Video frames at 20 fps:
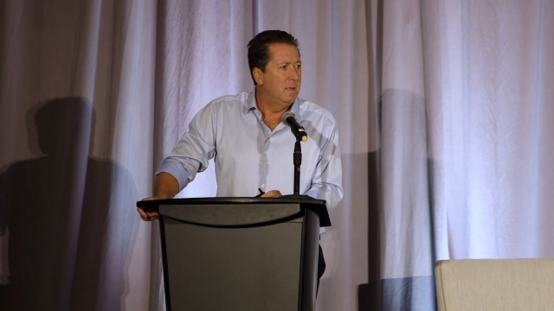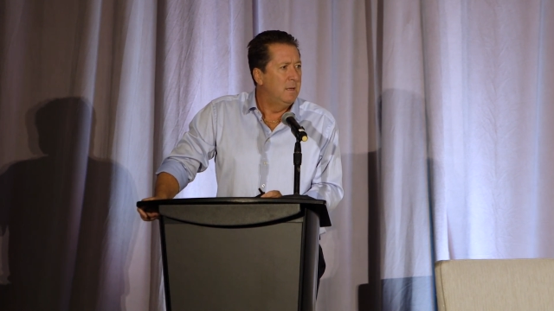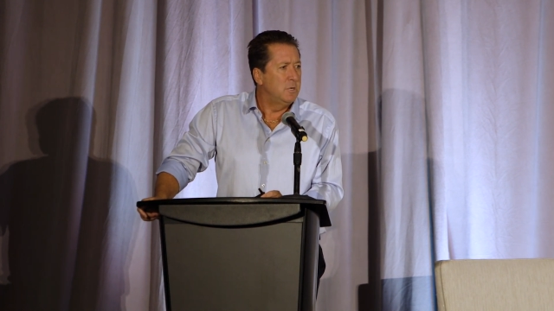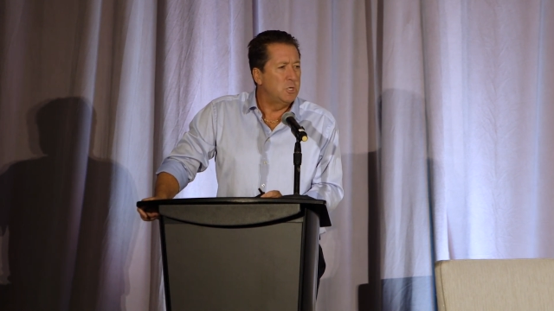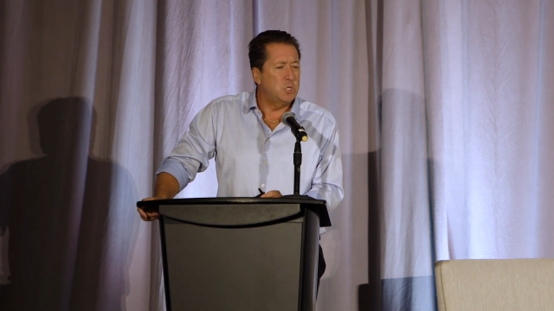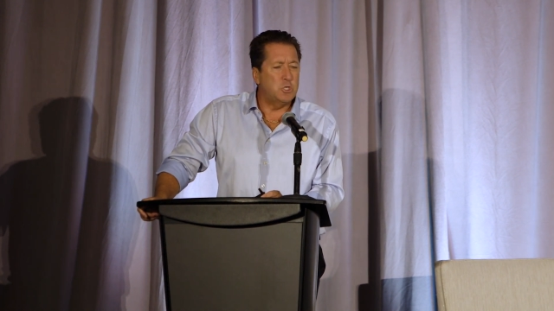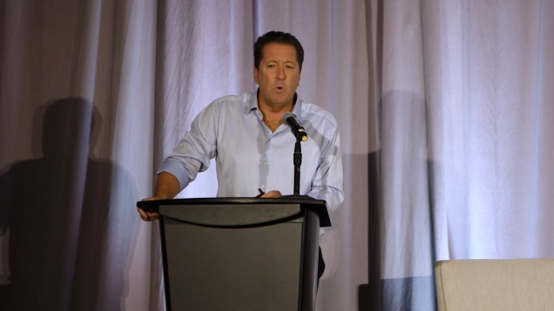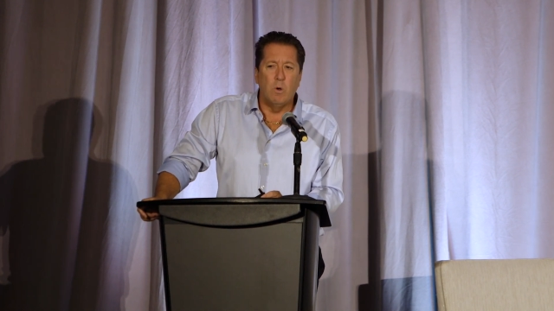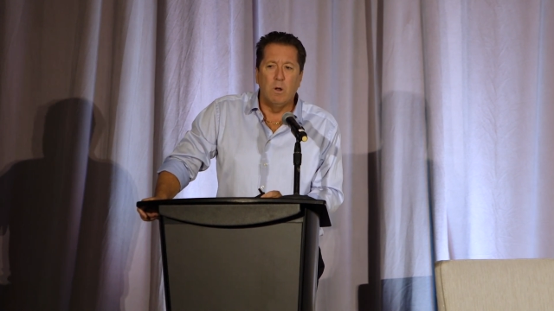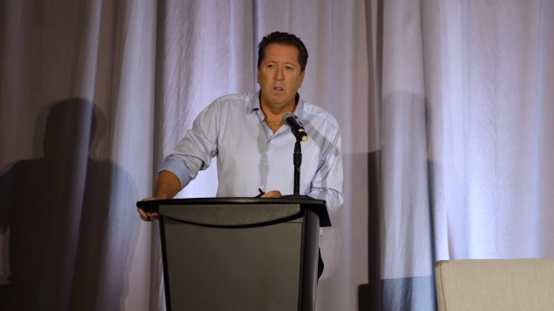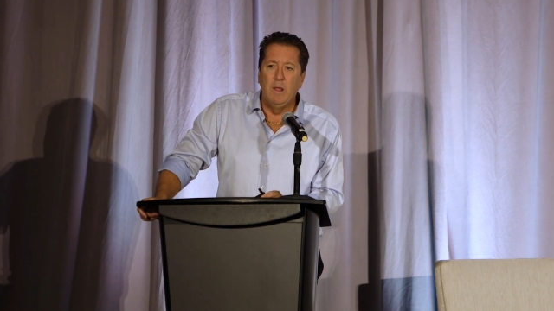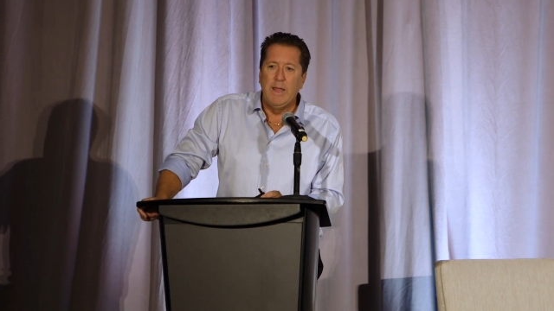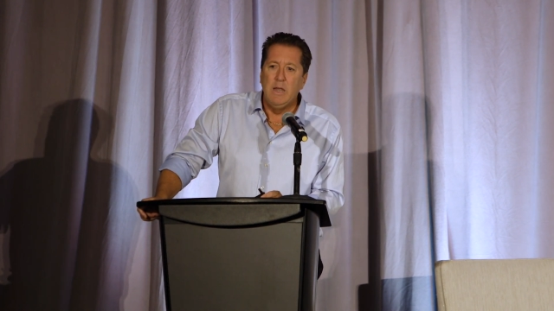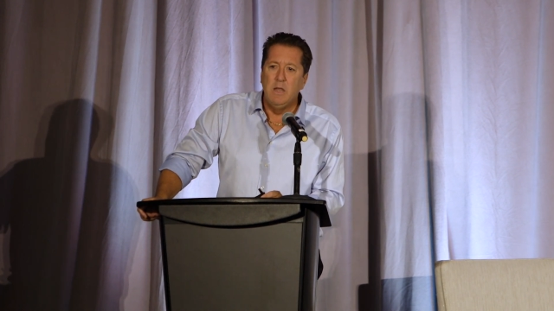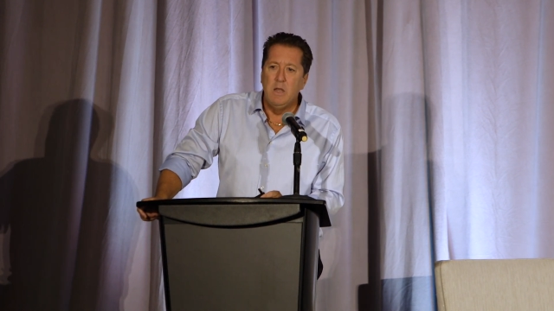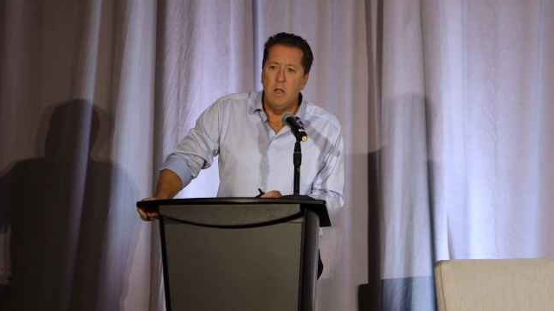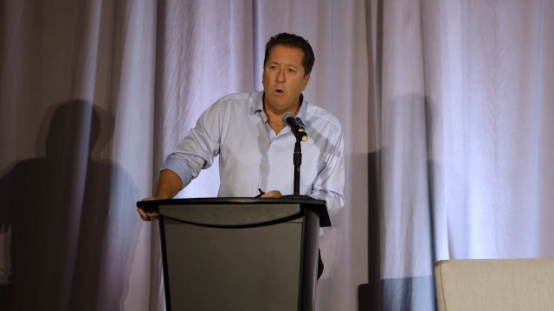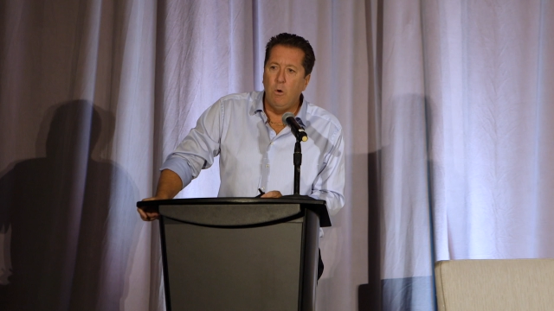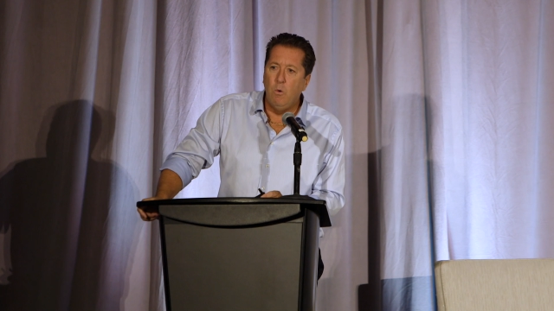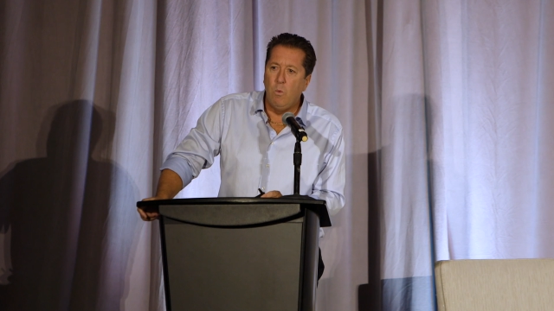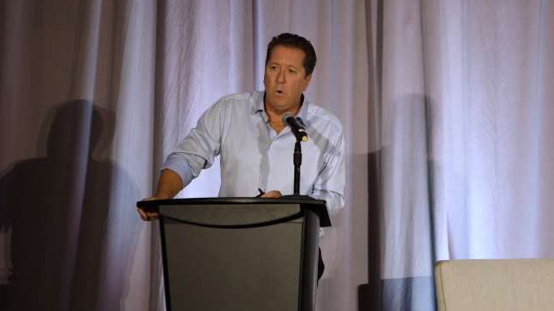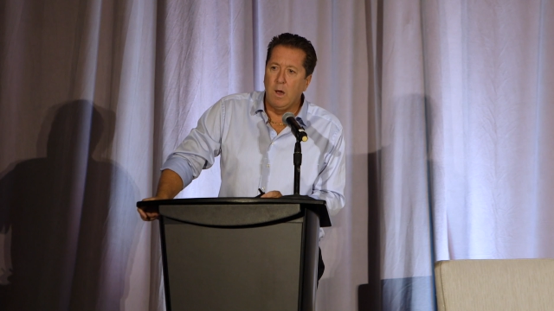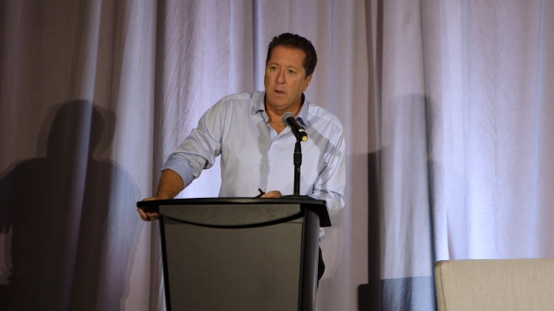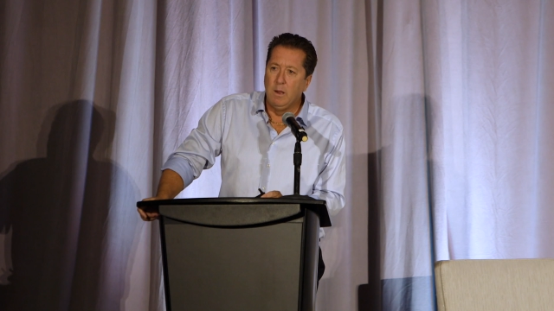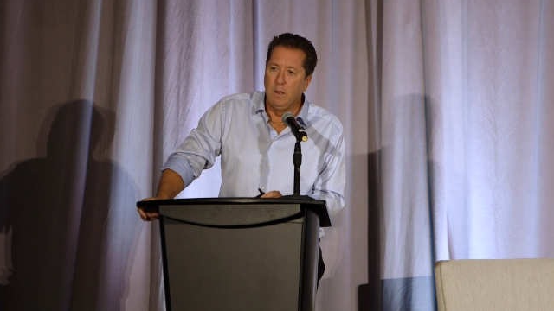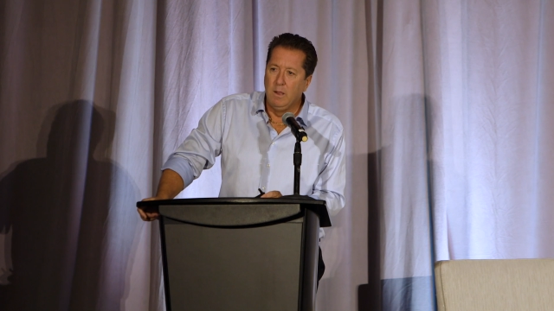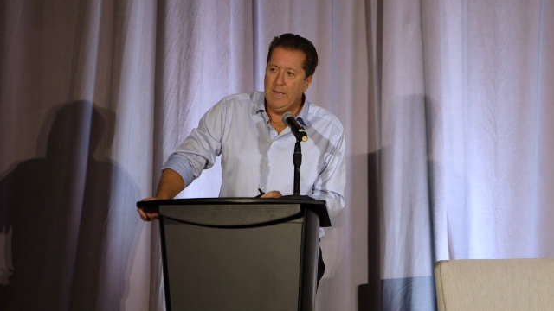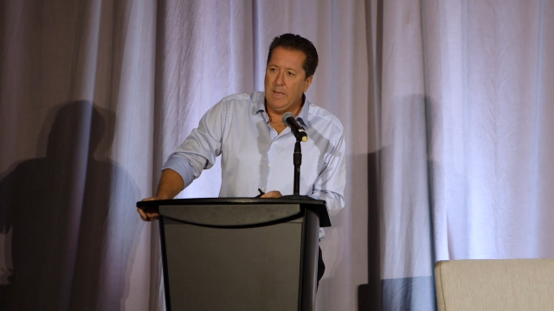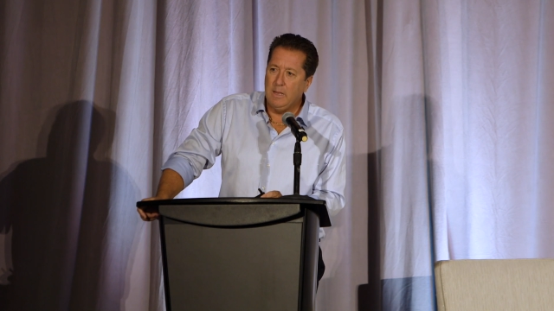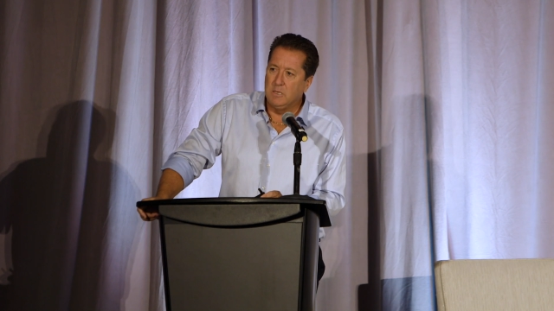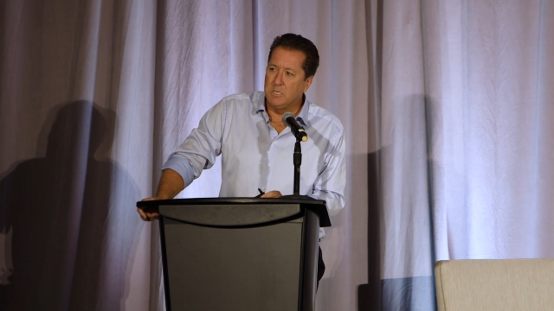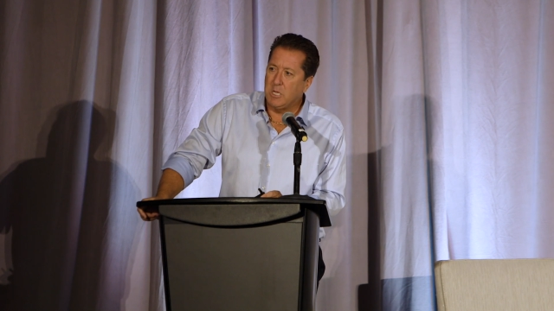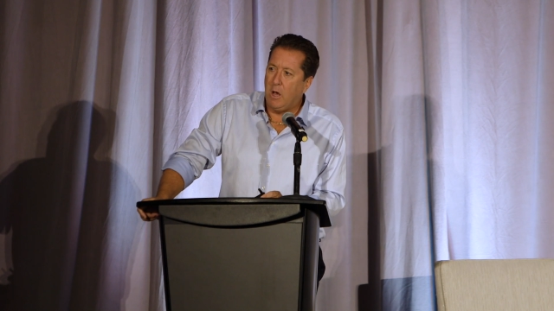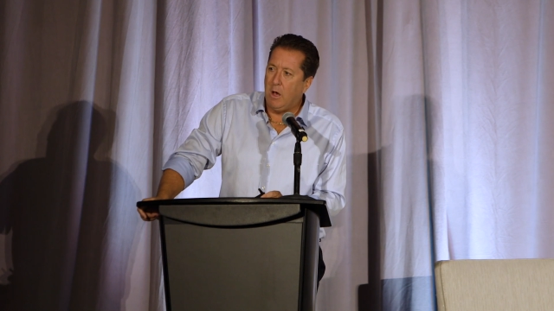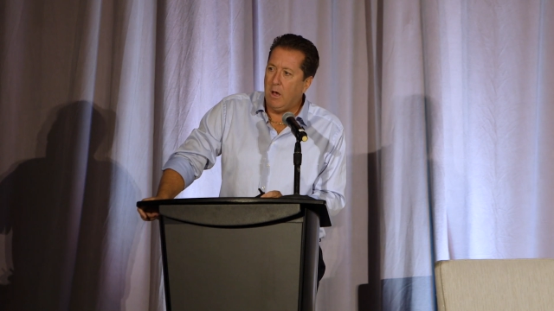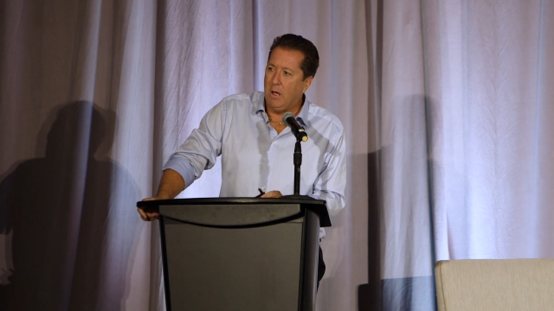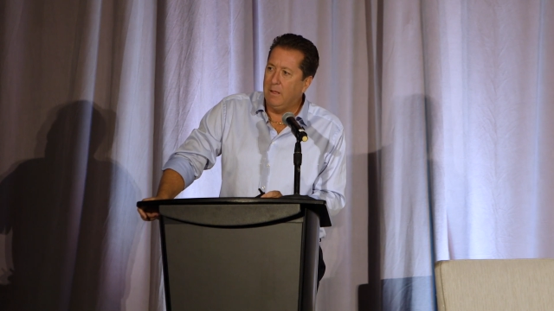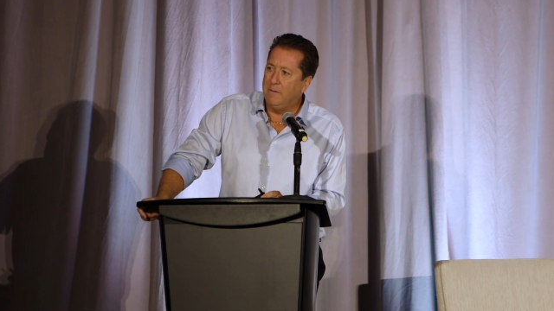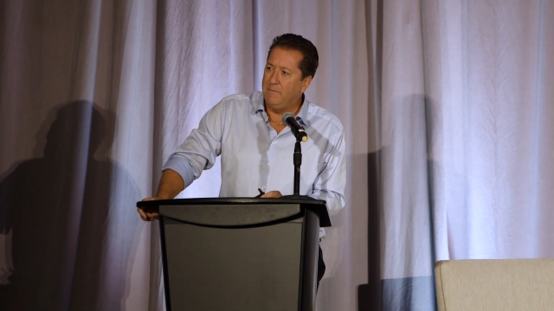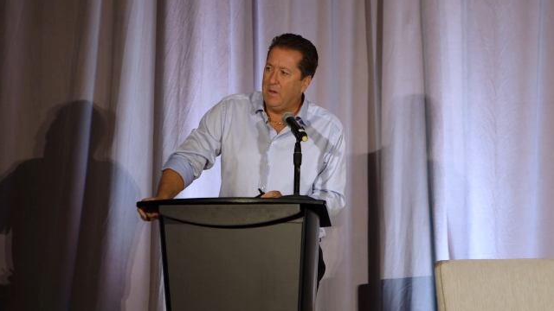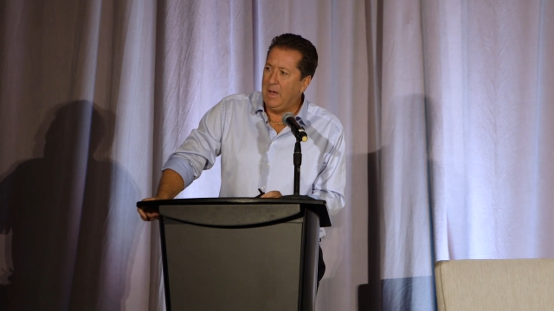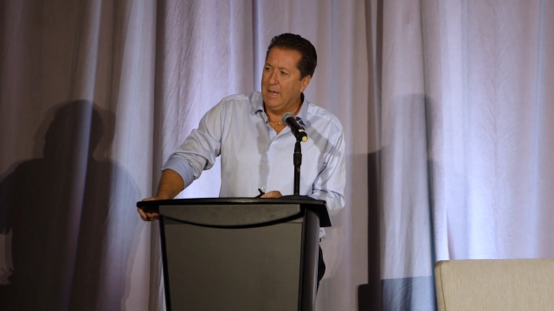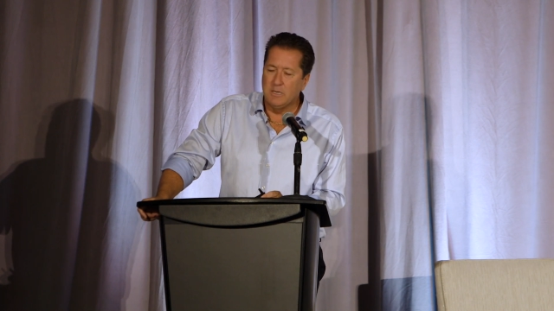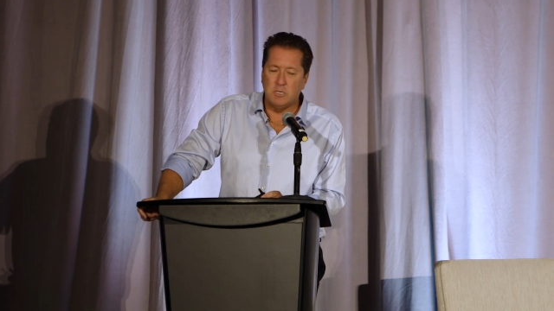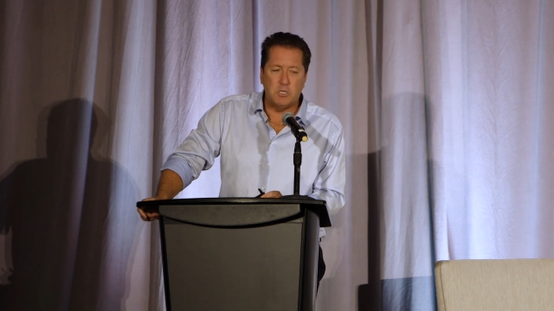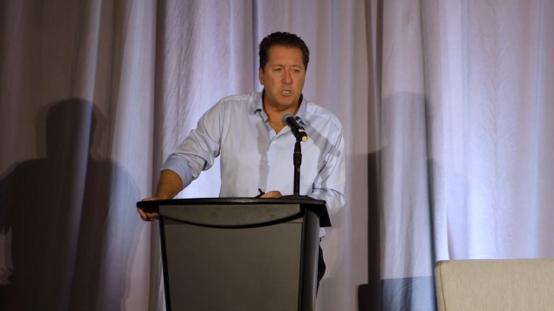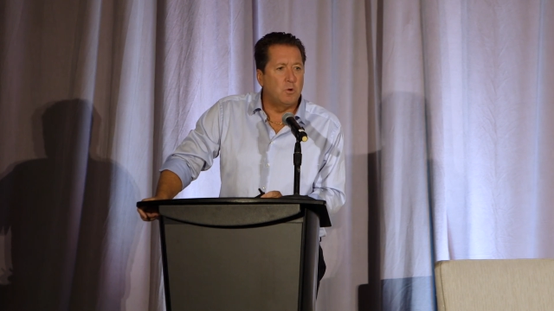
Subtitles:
Surely no one leads all of us.